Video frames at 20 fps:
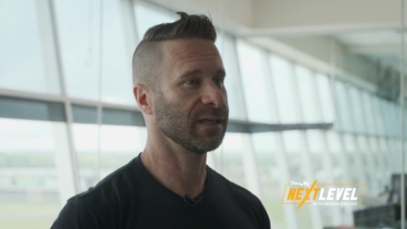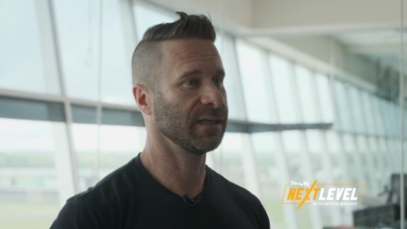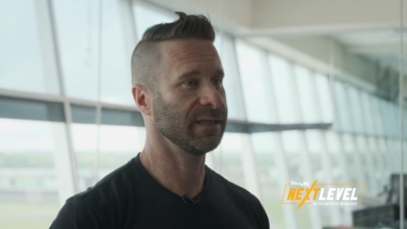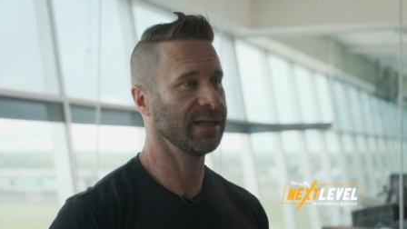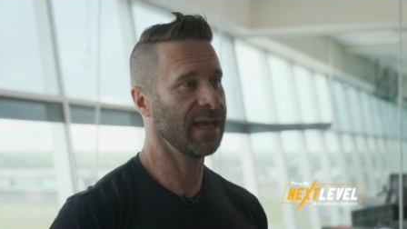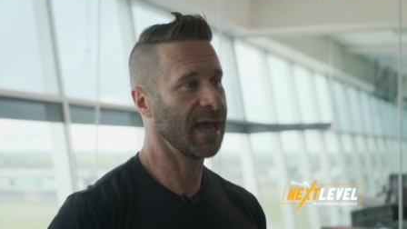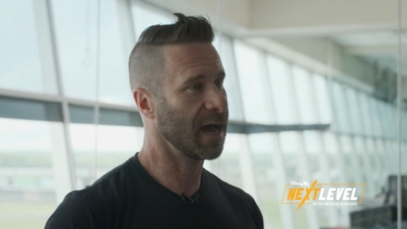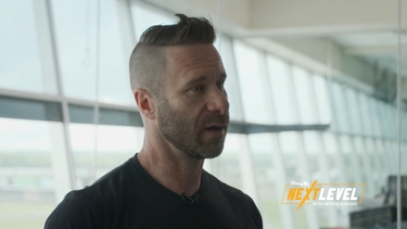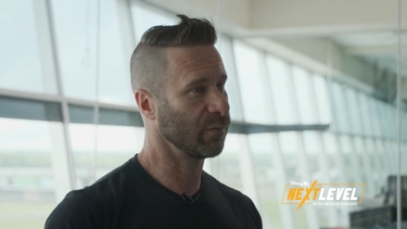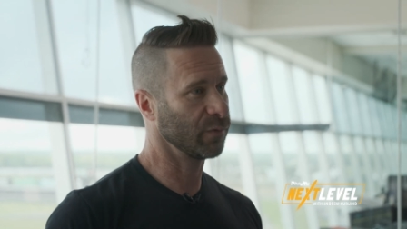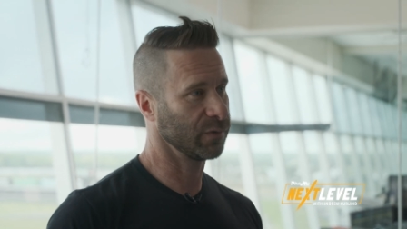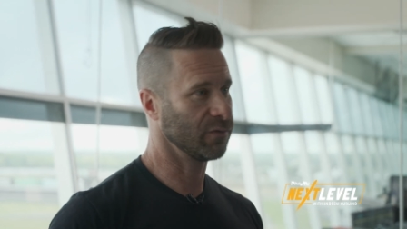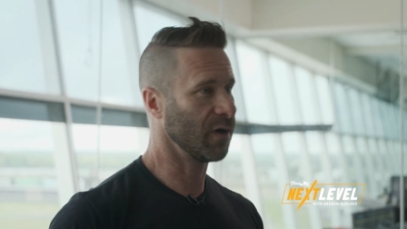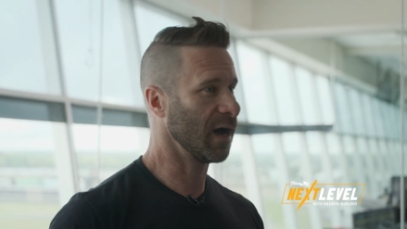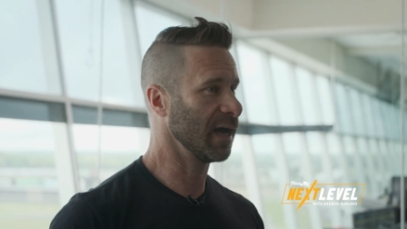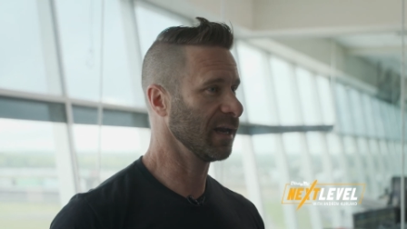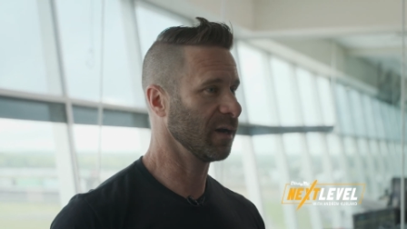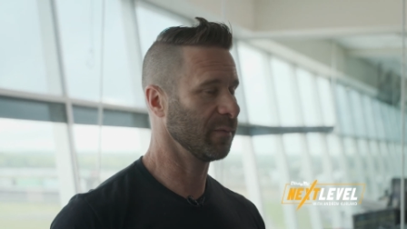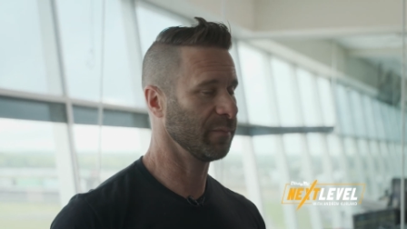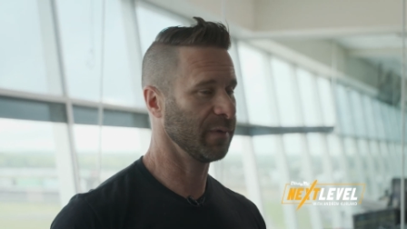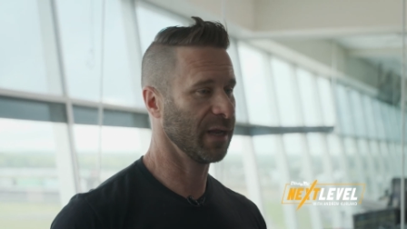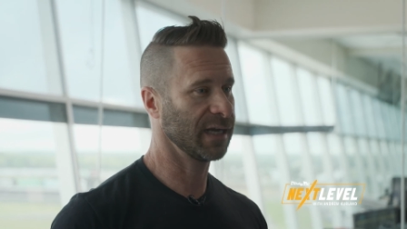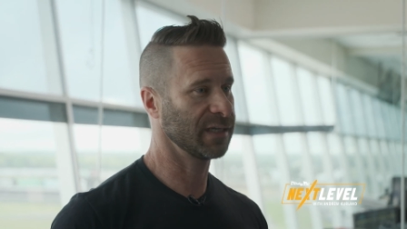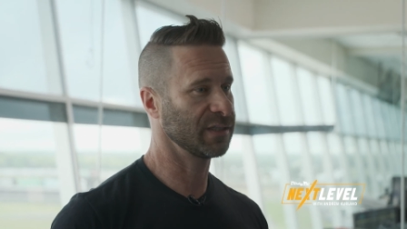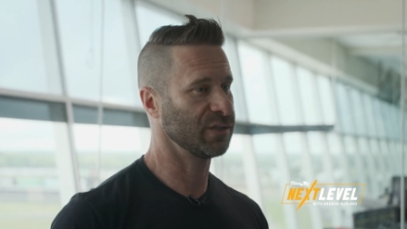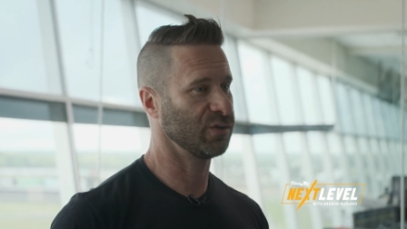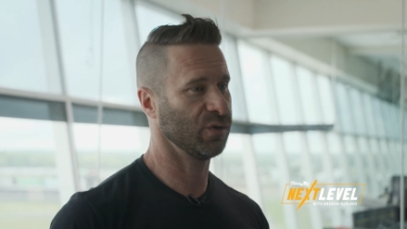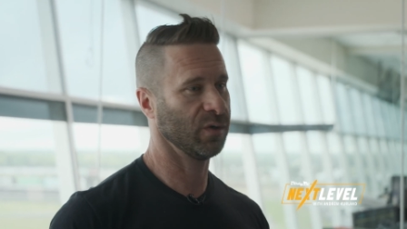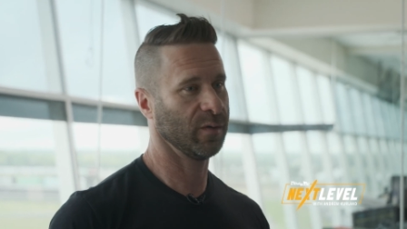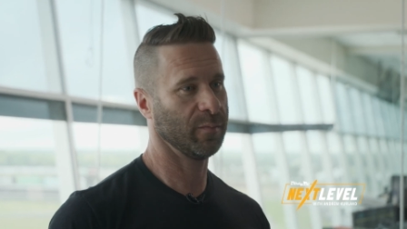And yeah, I would line up
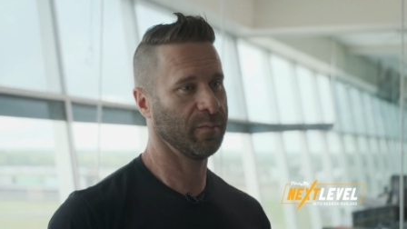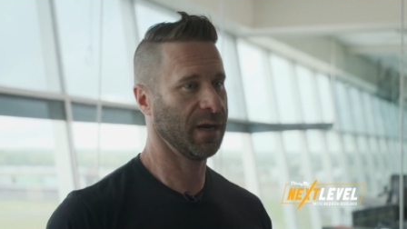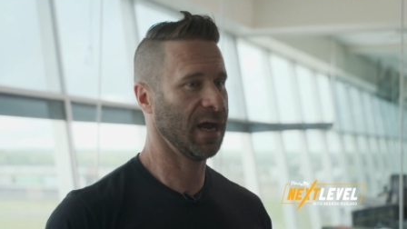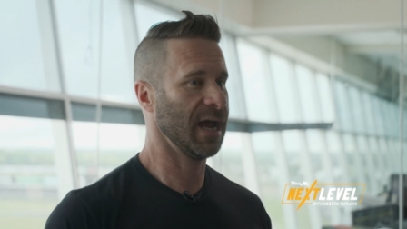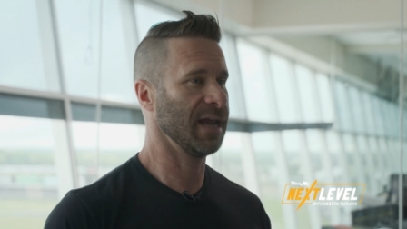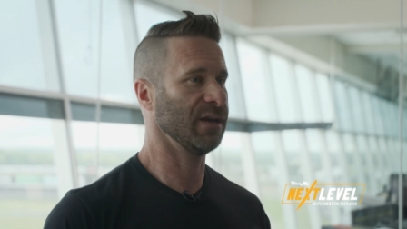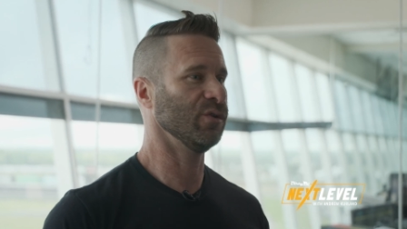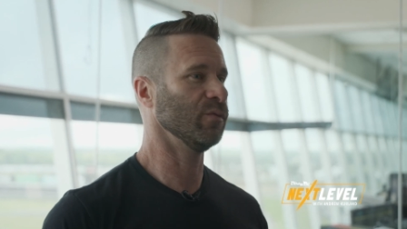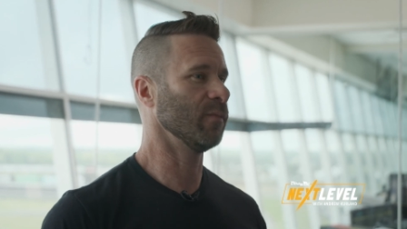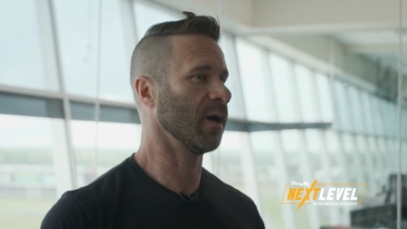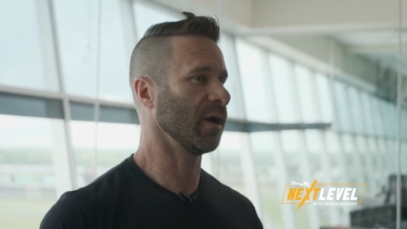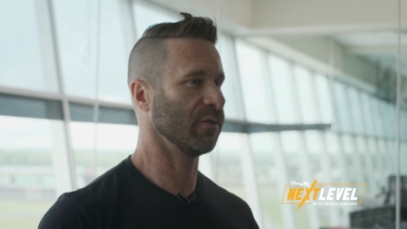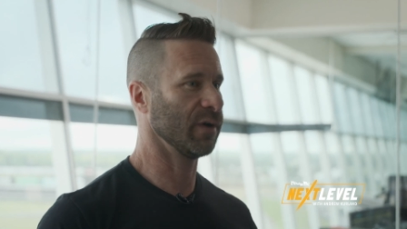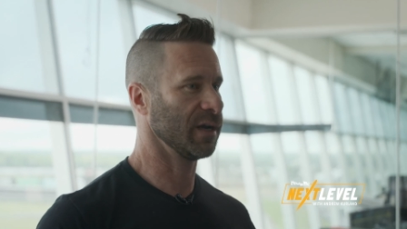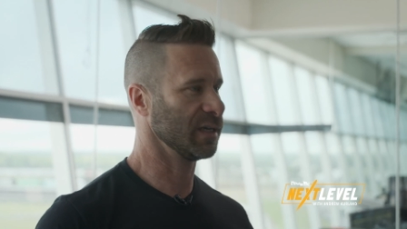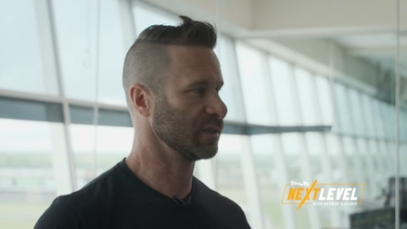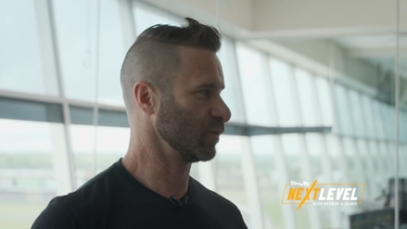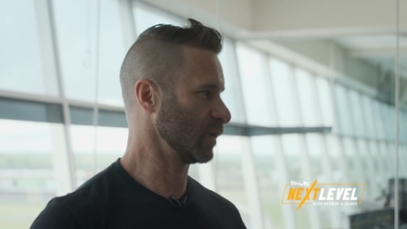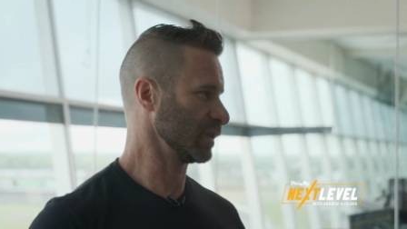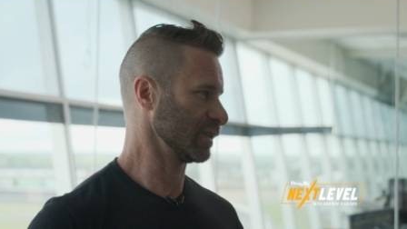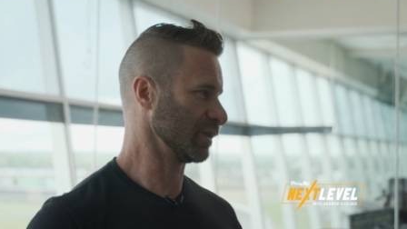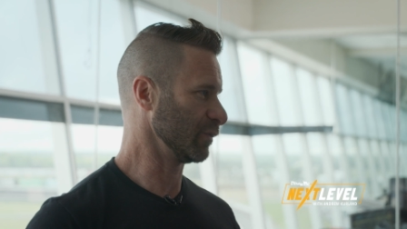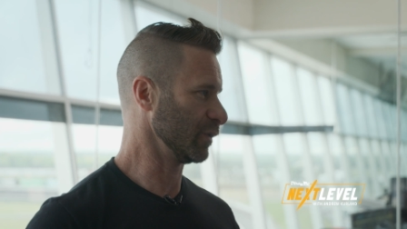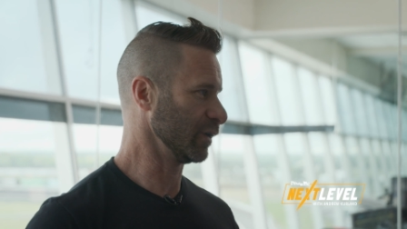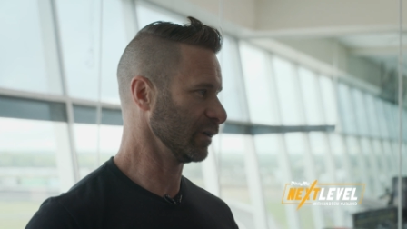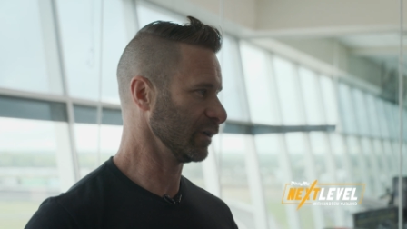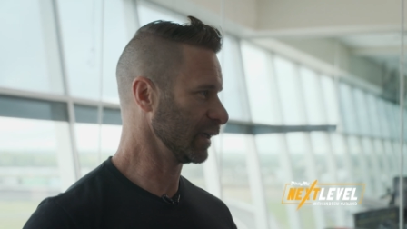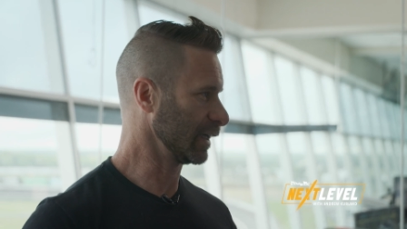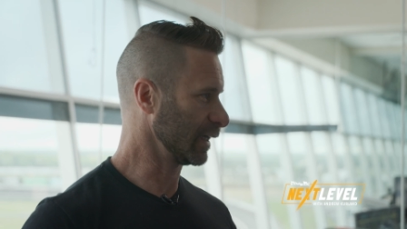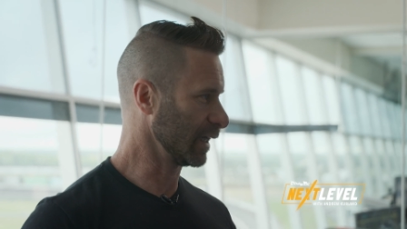next to him, but I knew my race wasn't
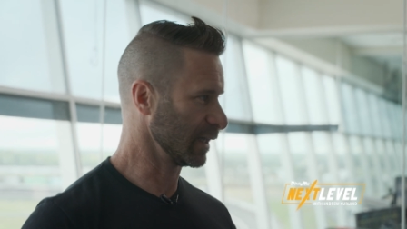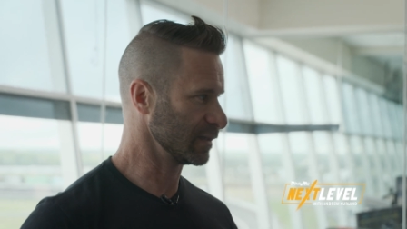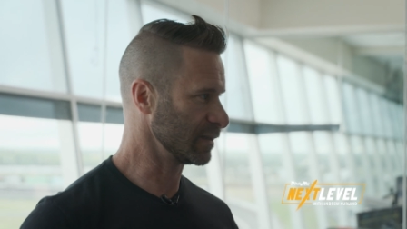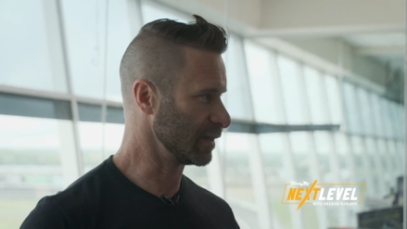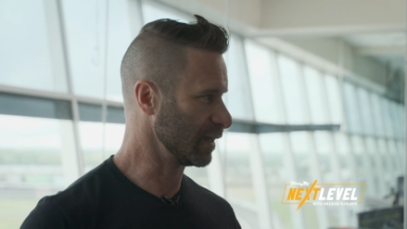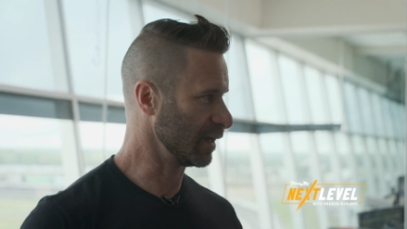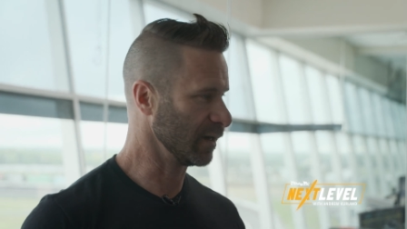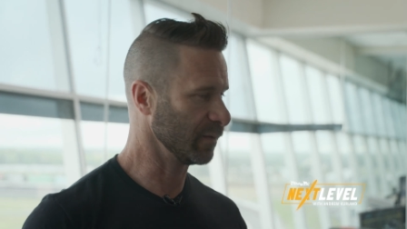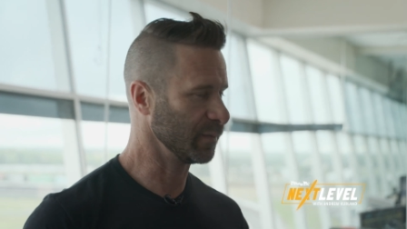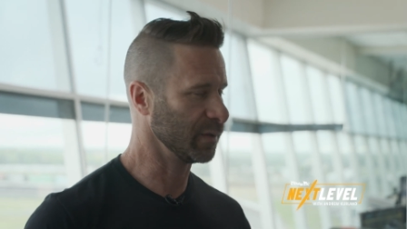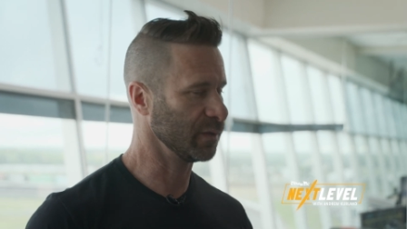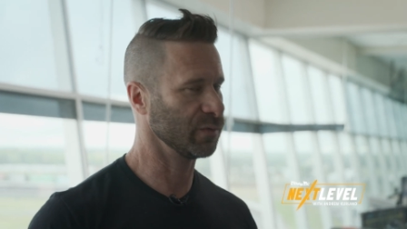really against him.